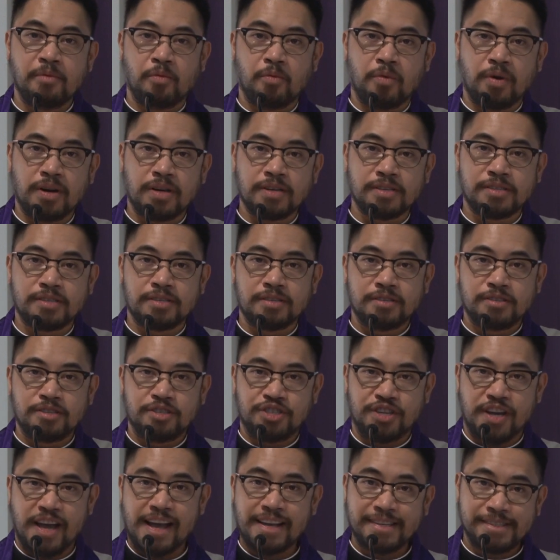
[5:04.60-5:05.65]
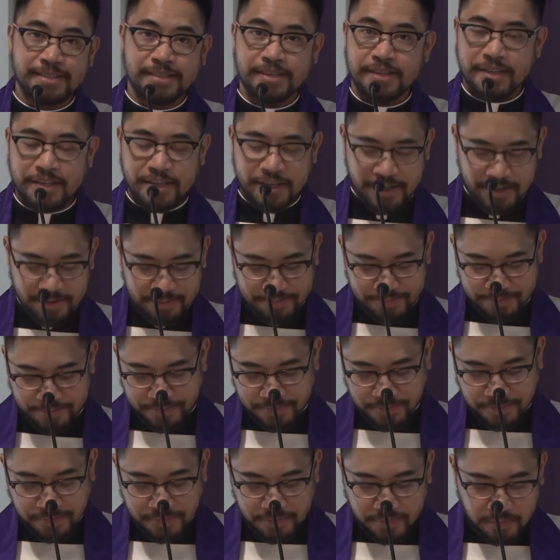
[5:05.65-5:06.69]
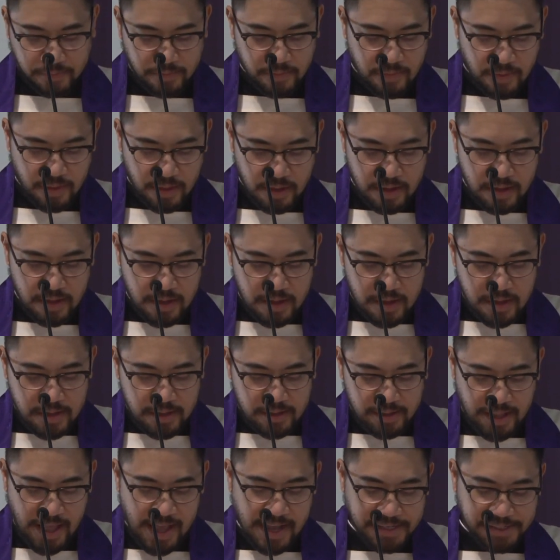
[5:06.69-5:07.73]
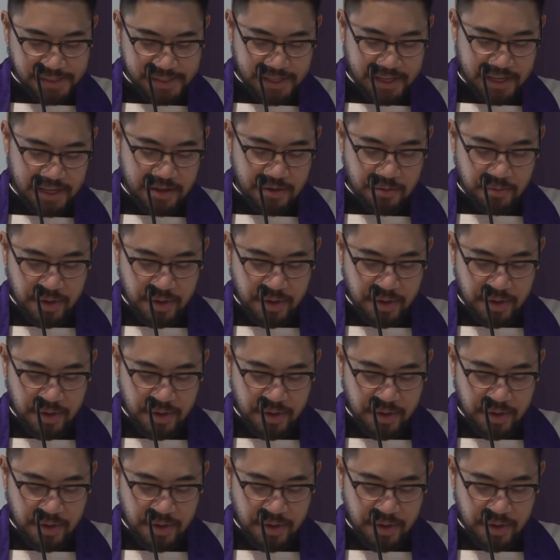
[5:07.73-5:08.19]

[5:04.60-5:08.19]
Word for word: was chastity. Lastly,